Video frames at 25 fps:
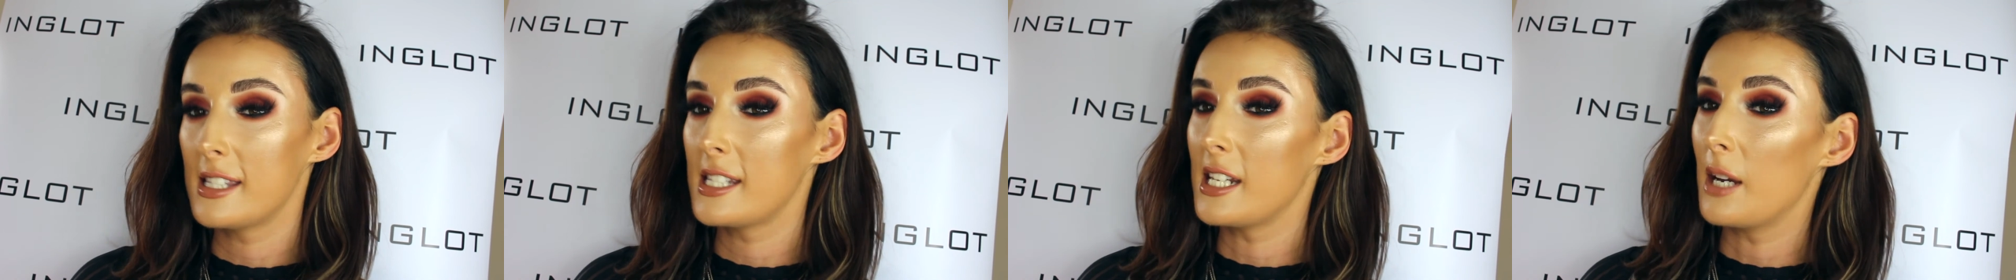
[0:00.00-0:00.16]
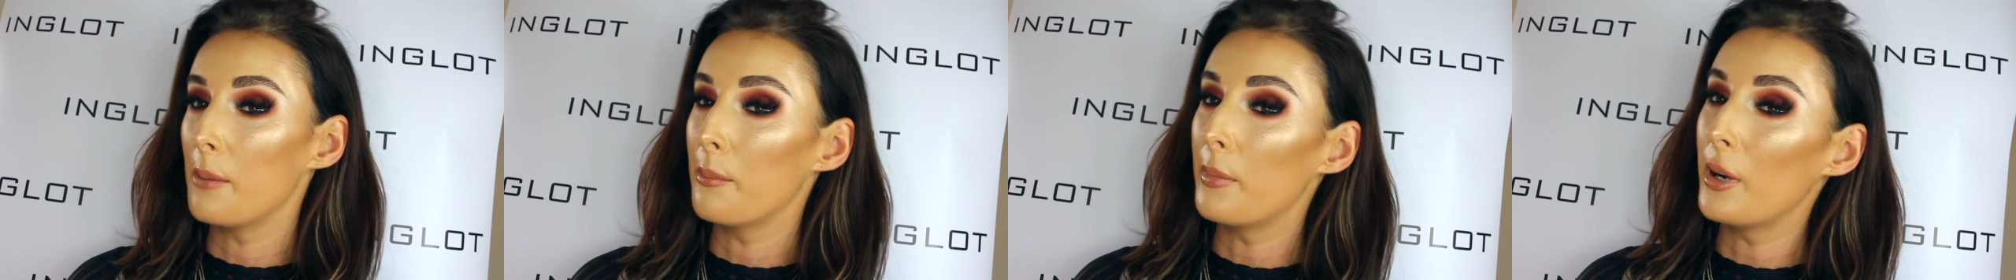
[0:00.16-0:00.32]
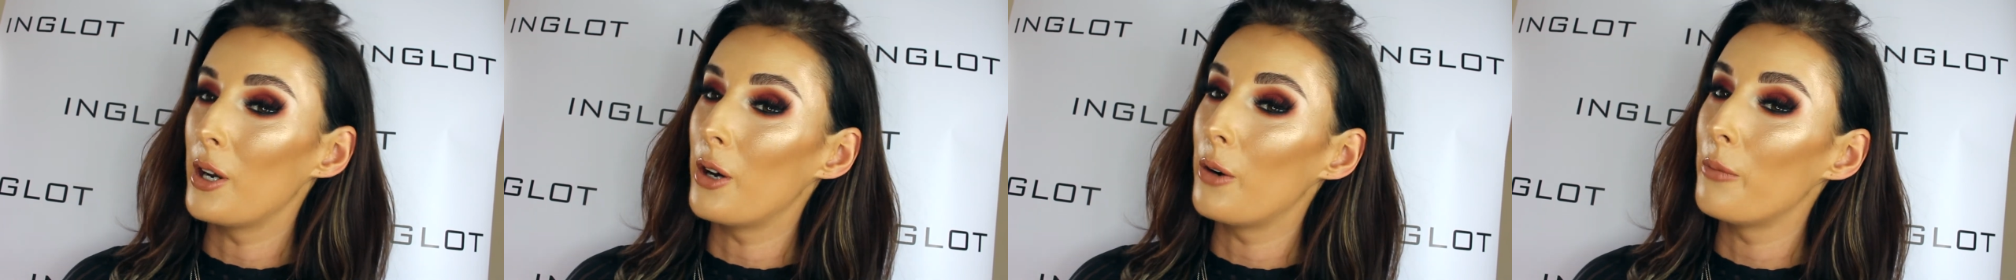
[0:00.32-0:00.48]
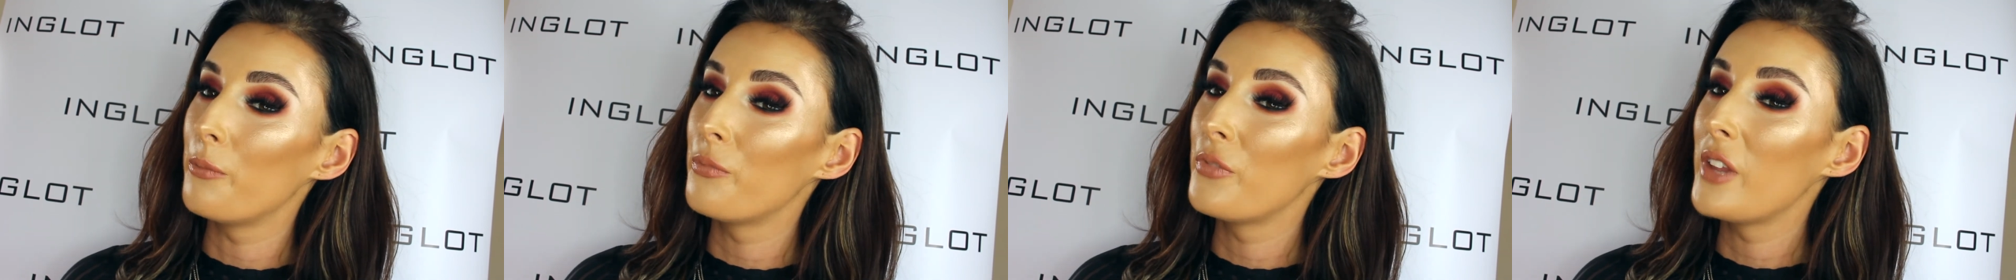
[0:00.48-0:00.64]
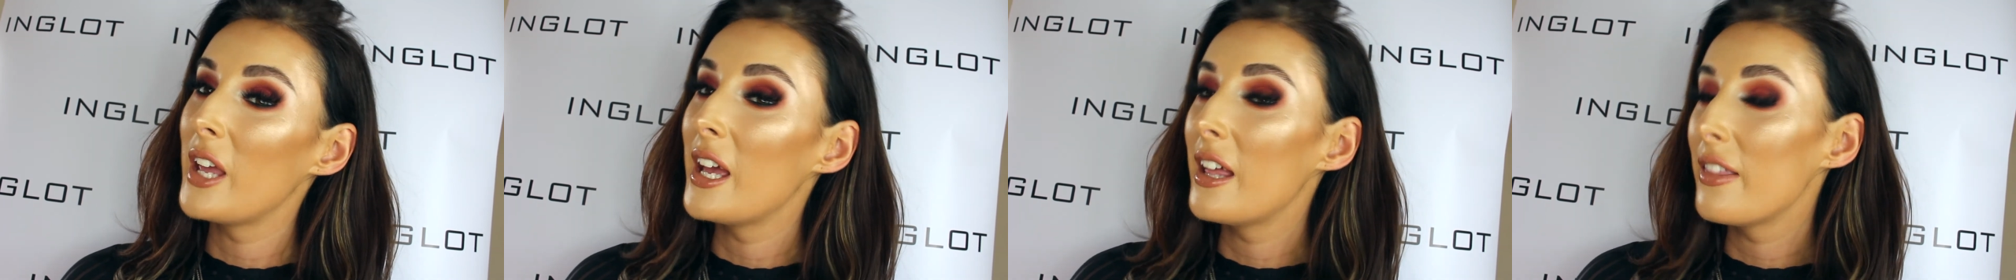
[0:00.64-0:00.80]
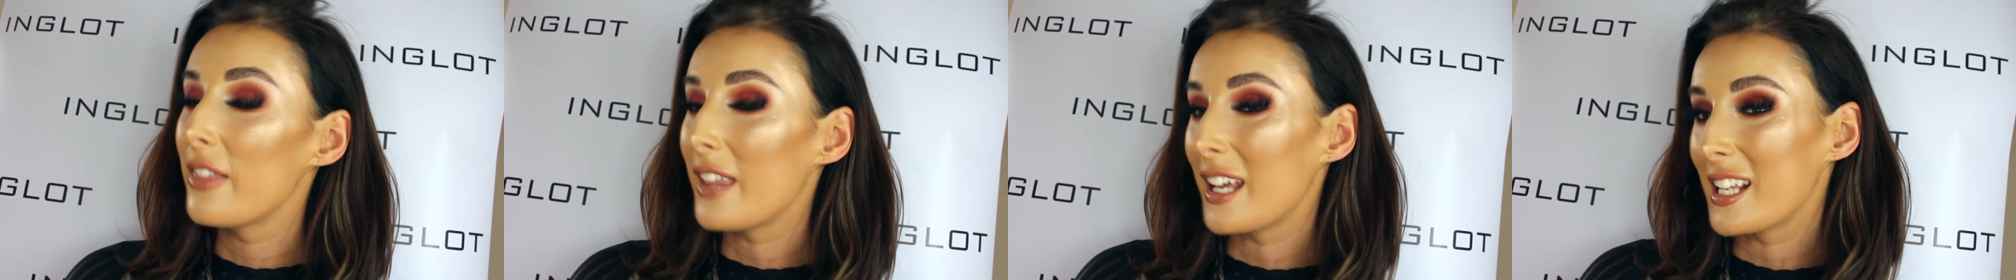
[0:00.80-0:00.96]
down below.
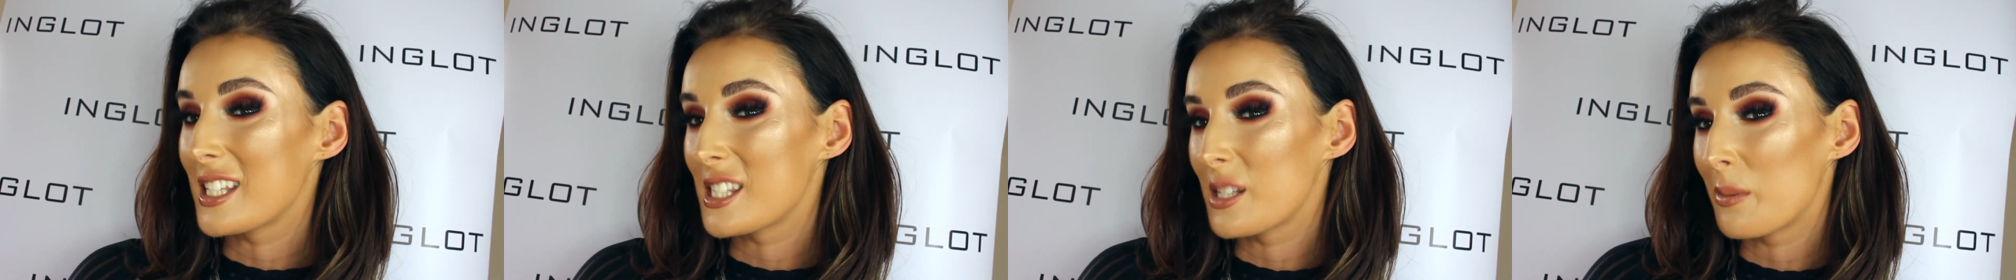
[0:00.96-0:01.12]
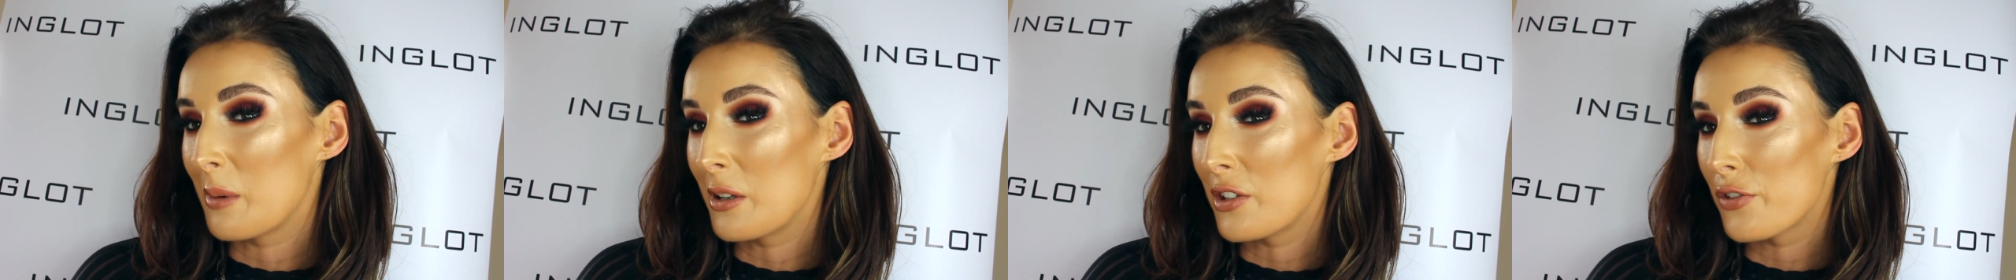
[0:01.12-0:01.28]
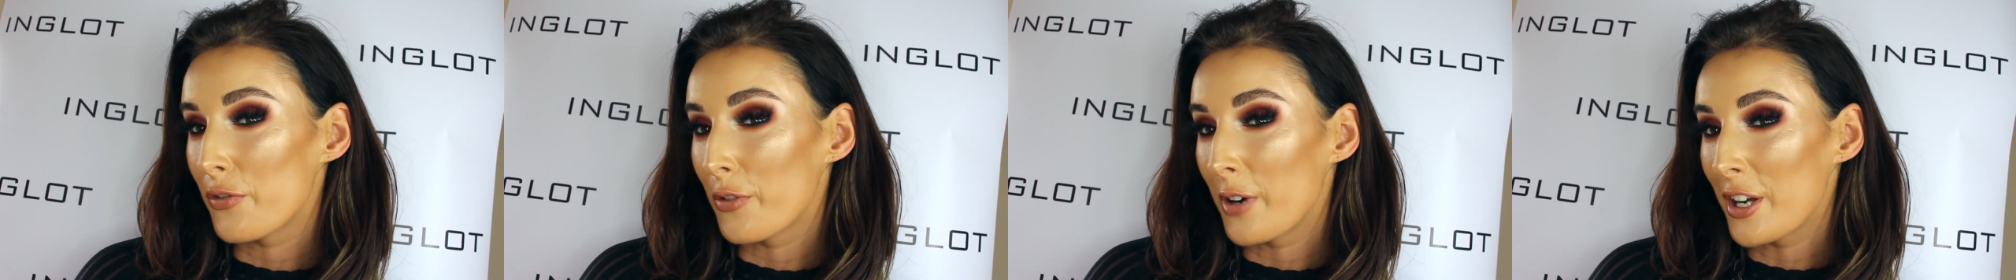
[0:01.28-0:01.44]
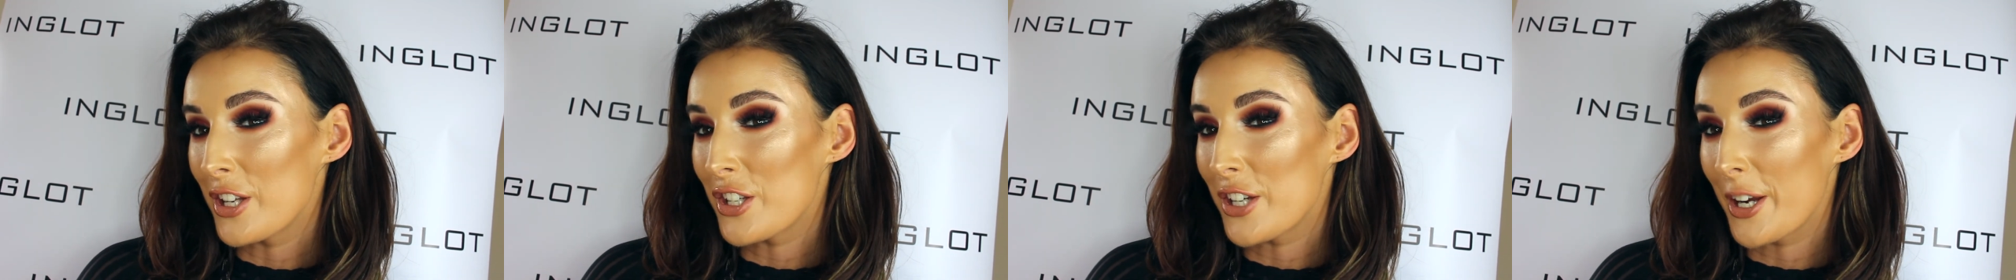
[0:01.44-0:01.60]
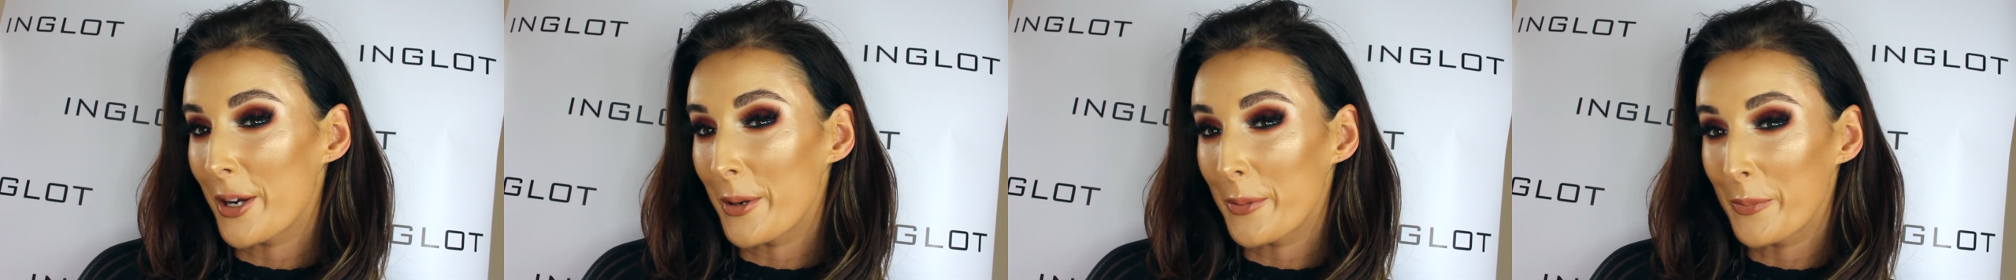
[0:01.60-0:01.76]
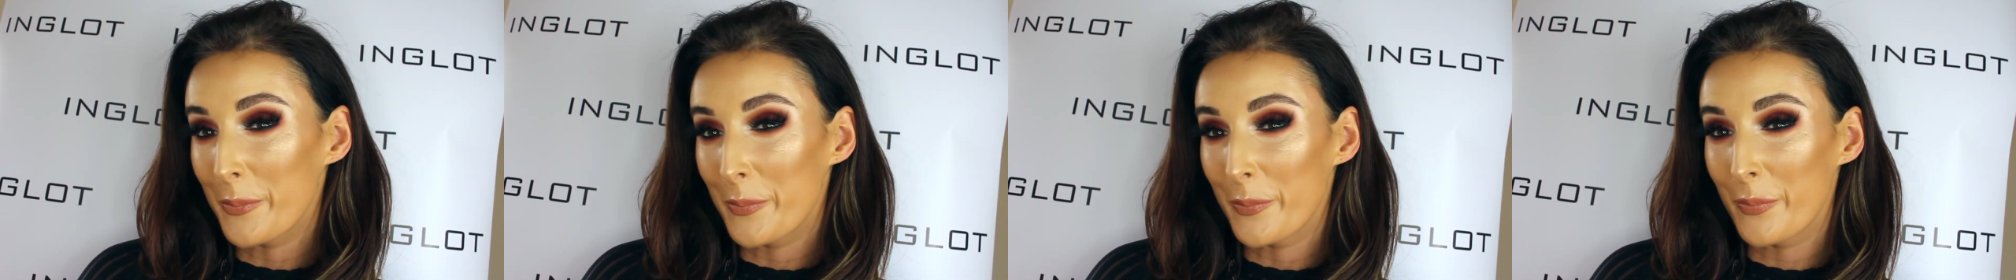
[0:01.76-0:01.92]
Thanks so much for watching.